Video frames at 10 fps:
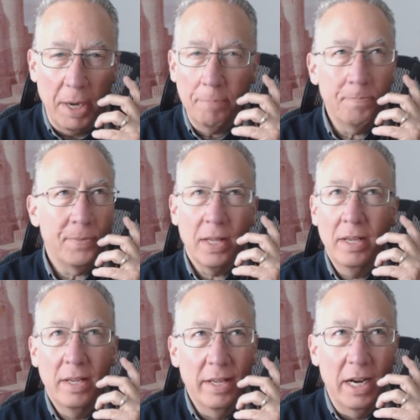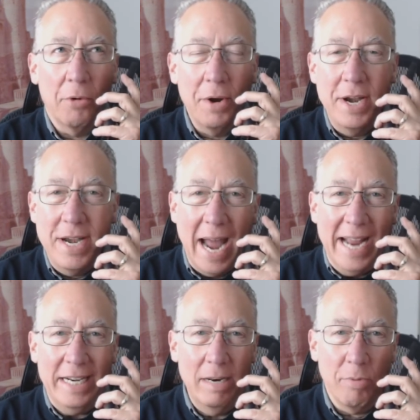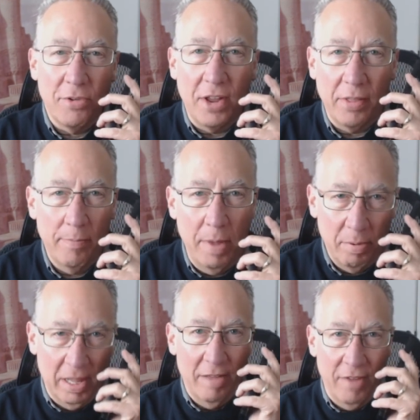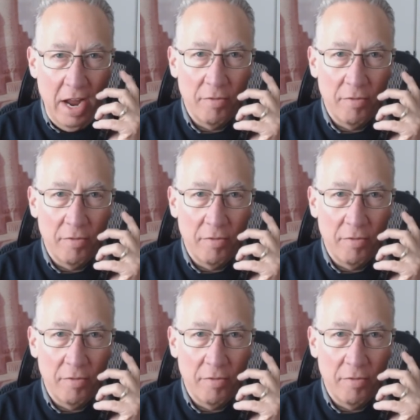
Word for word: But, you know, 90% of the people I've